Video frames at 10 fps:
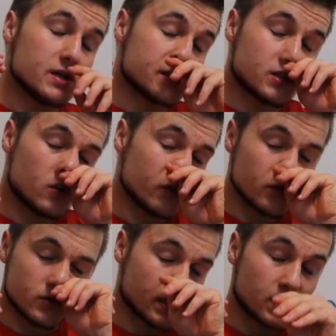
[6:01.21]
So
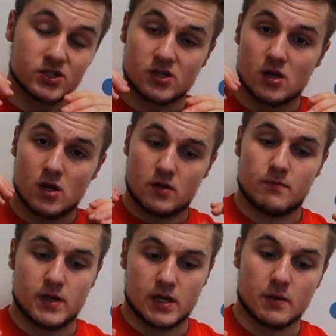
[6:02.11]
you start
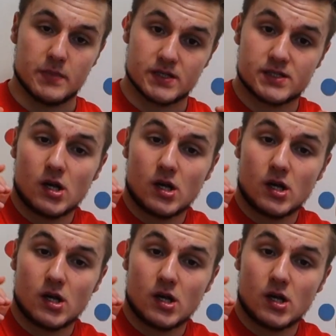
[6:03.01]
being a bit